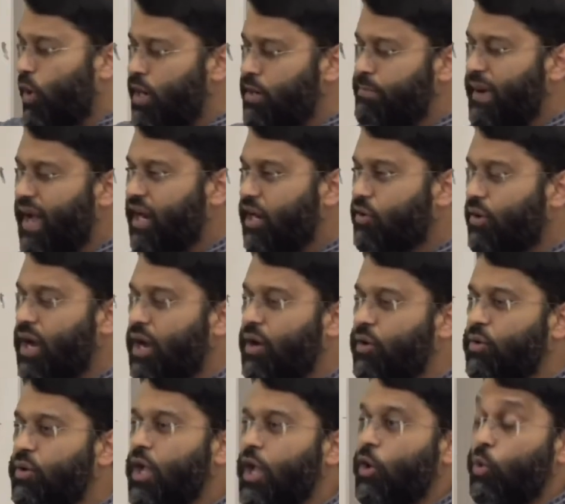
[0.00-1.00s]
or one
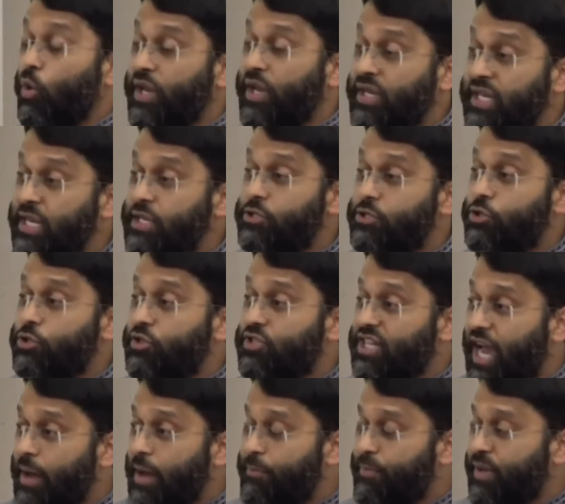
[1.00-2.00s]
background, we need to
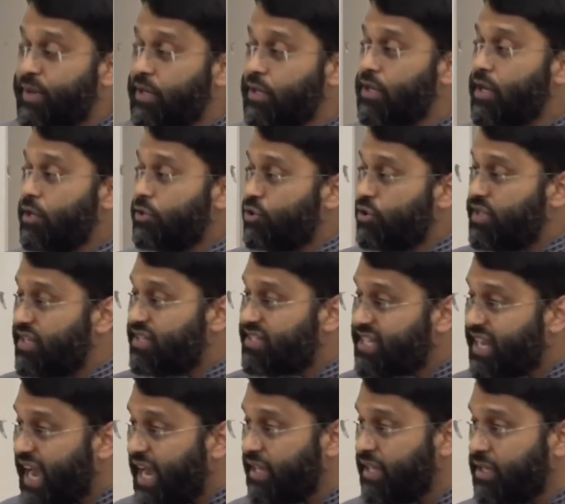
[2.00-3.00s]
tap in to the
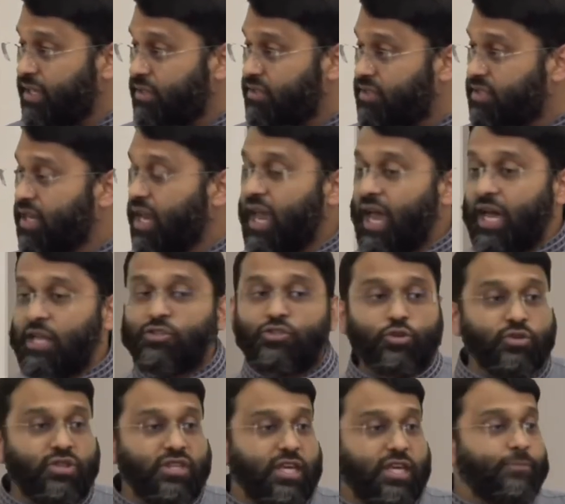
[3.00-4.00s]
talents
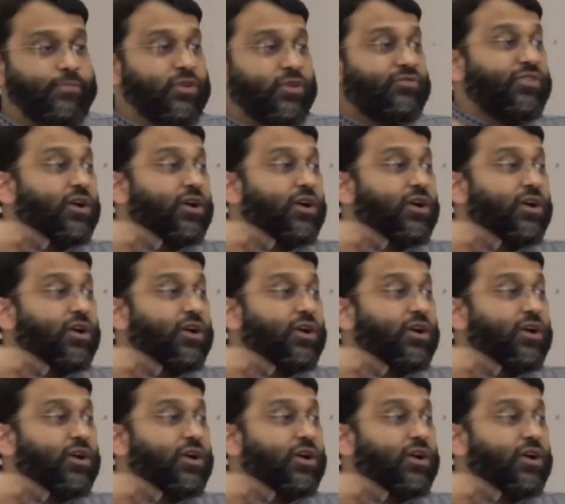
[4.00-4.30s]
and to the